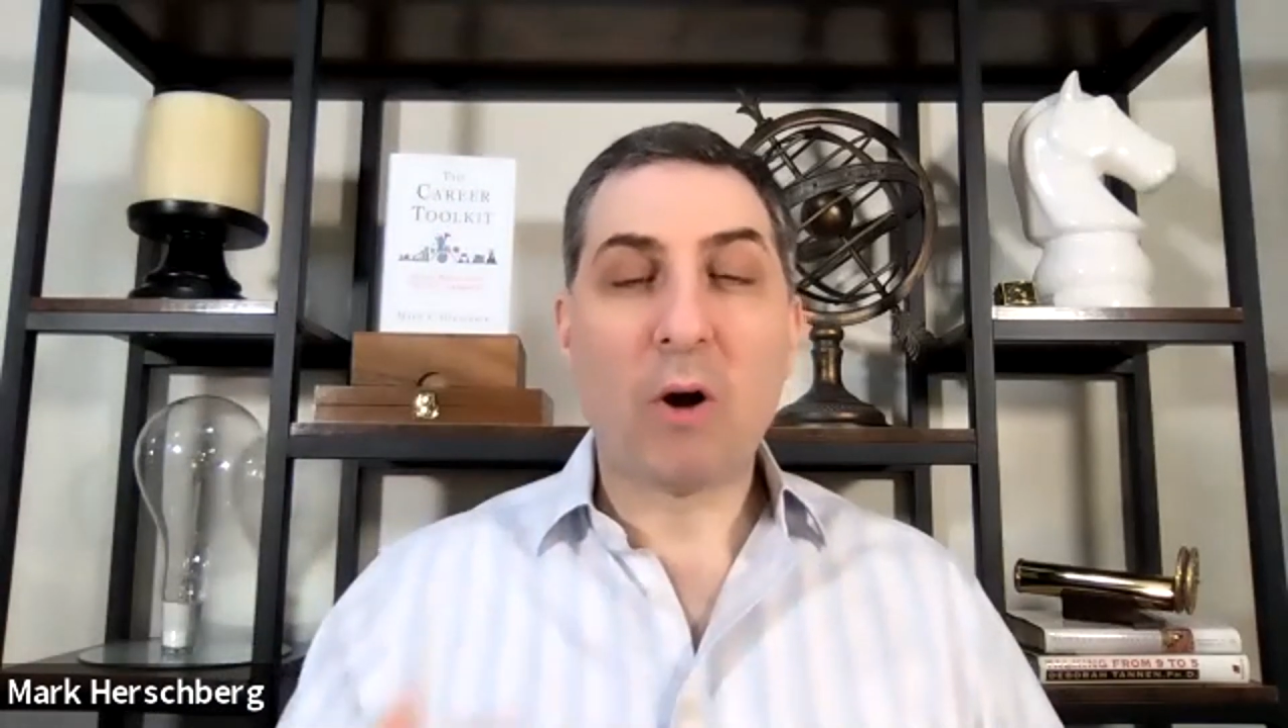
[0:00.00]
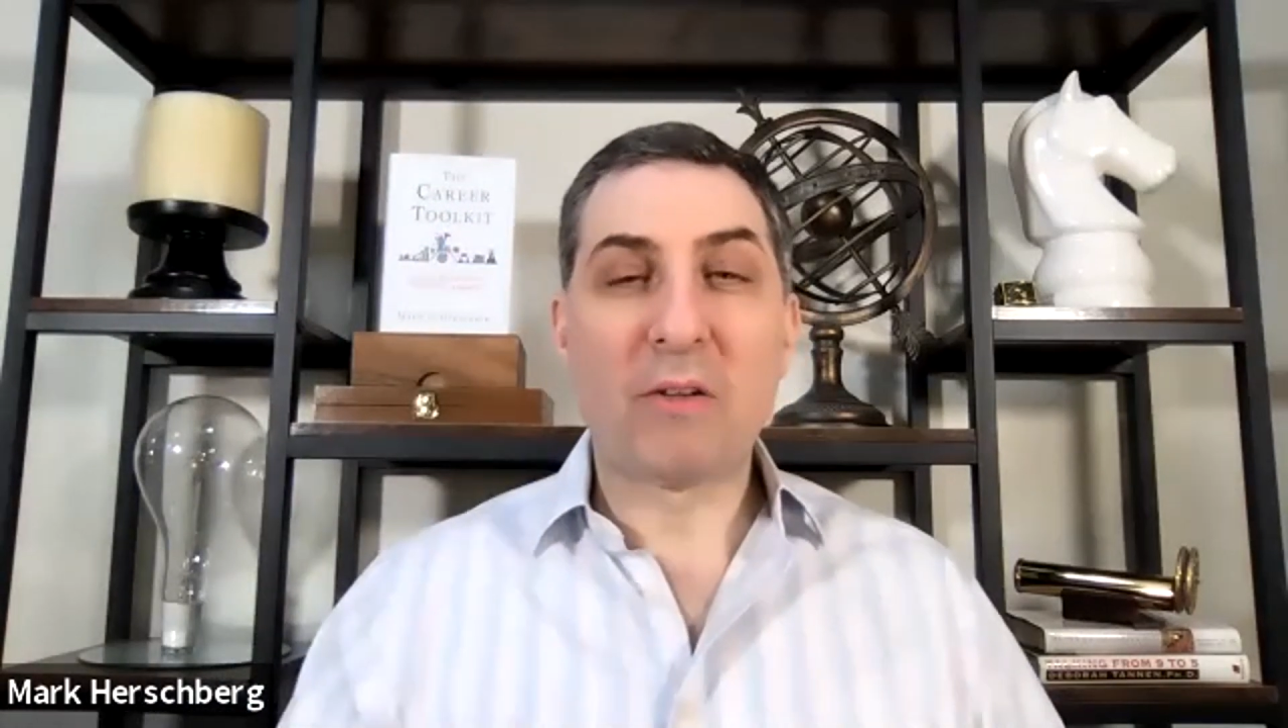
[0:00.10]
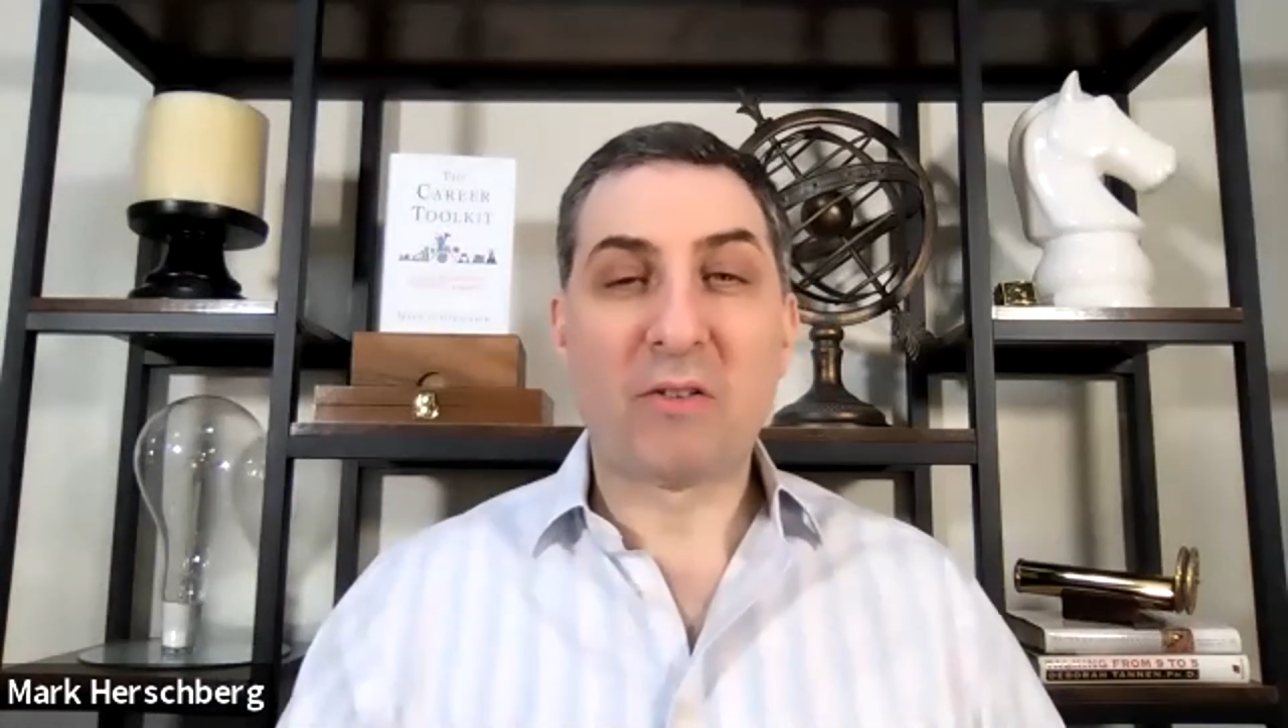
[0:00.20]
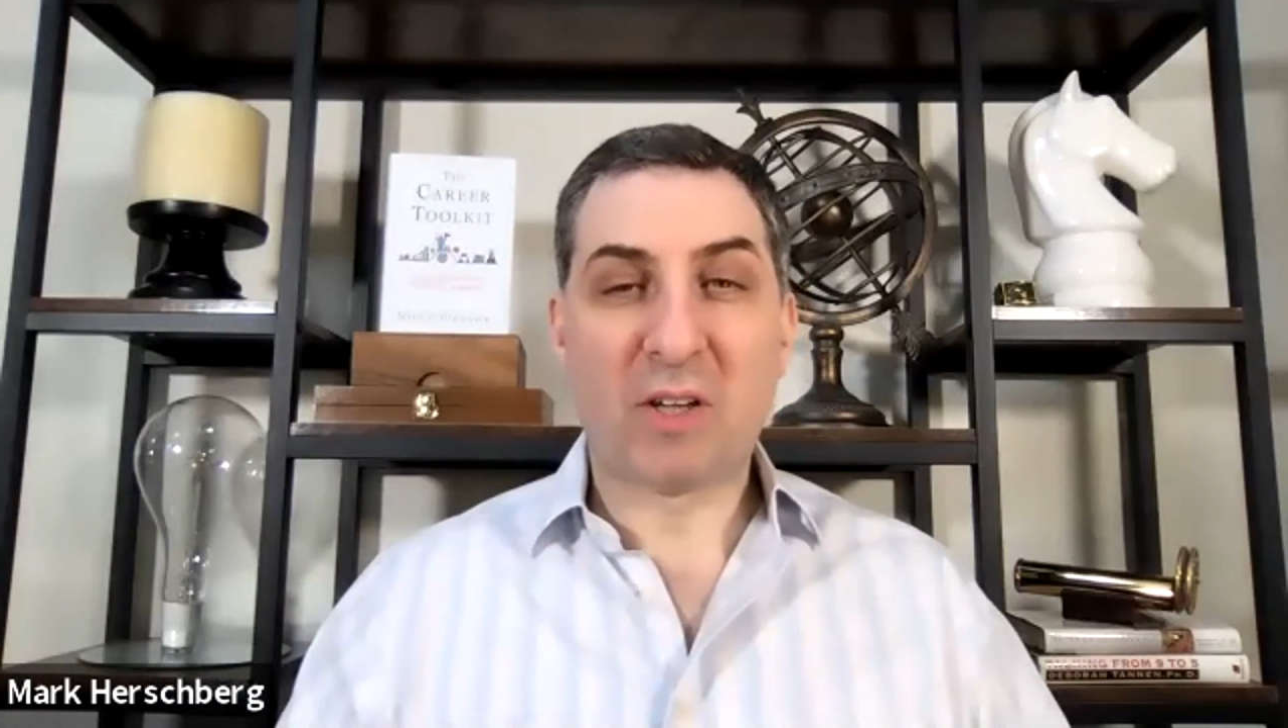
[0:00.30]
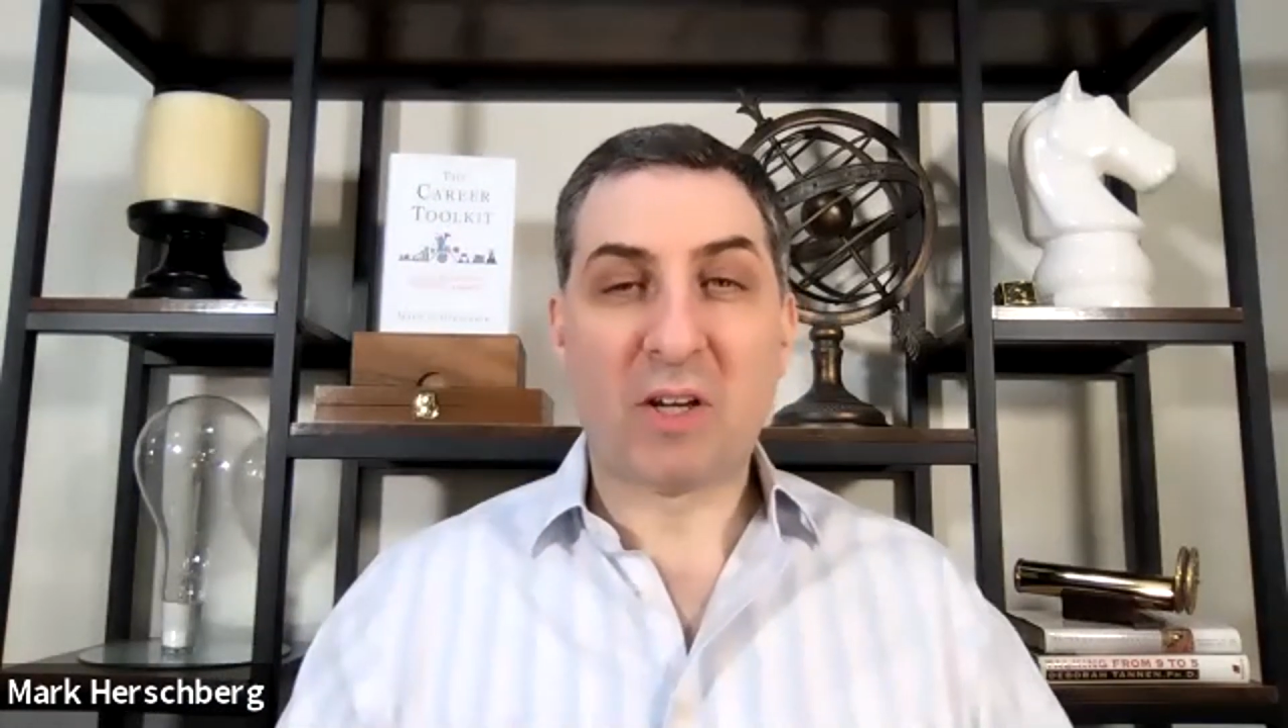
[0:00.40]
the
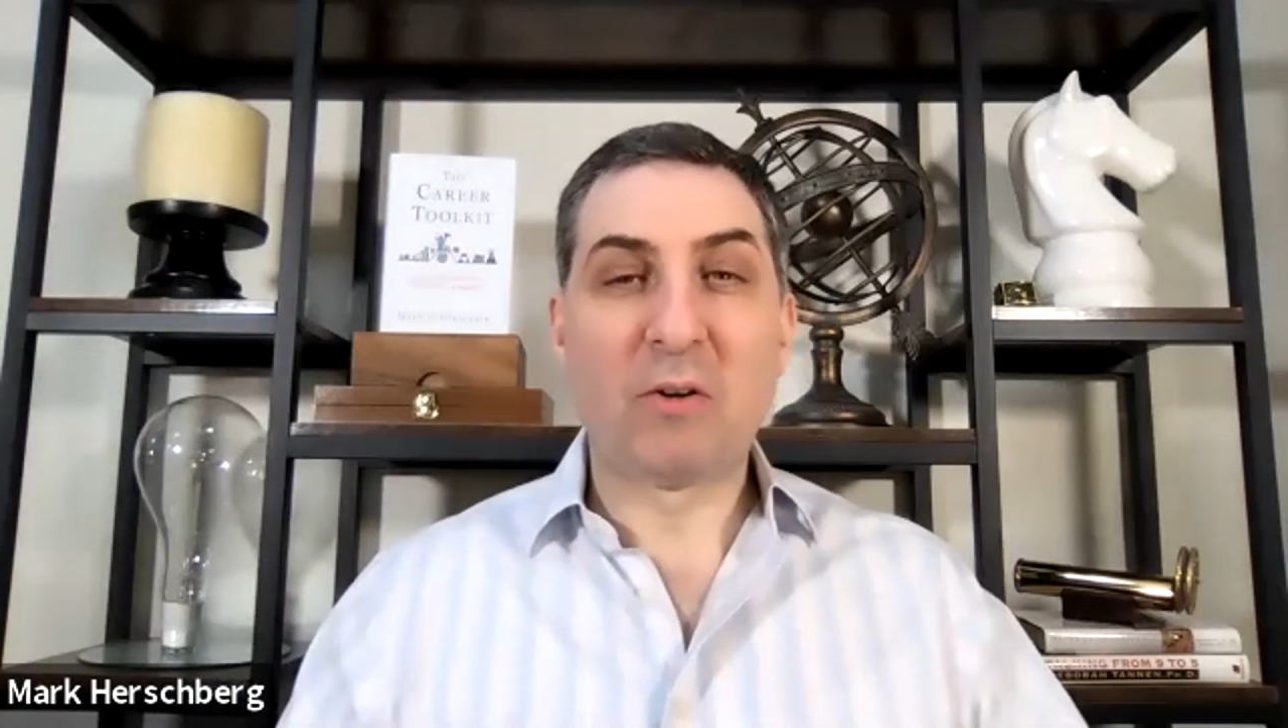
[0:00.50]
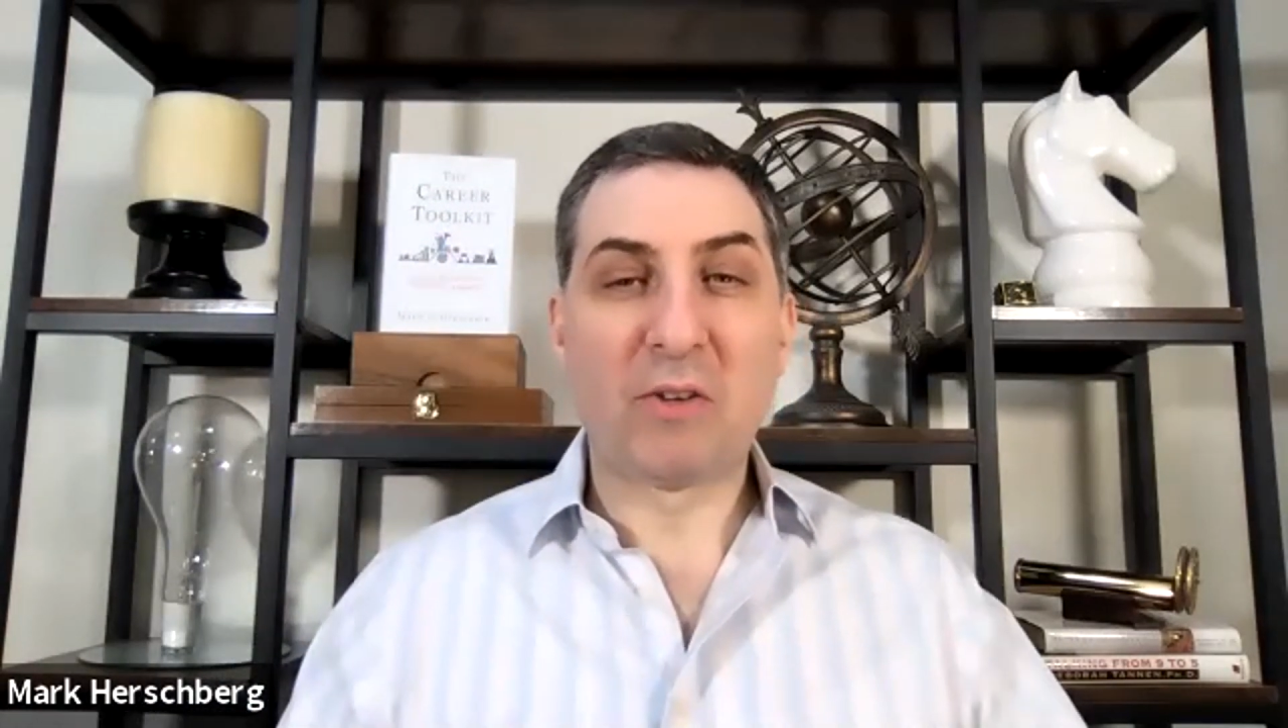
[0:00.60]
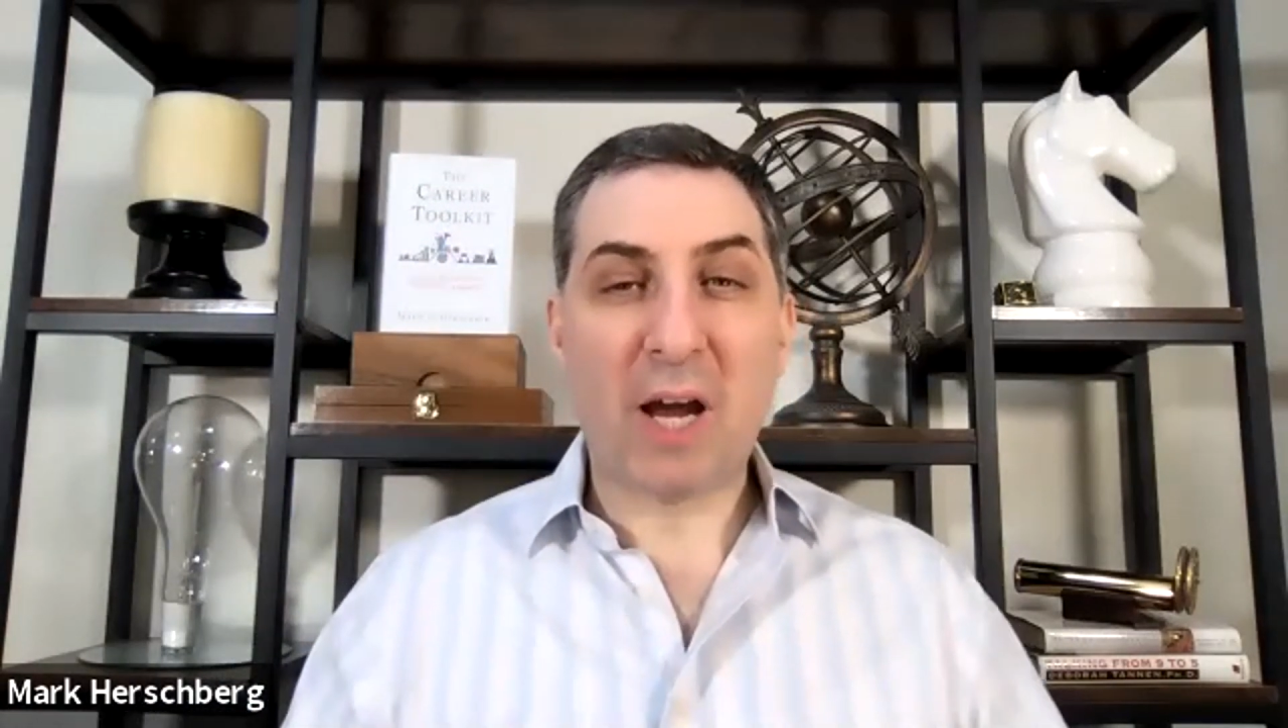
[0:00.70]
skills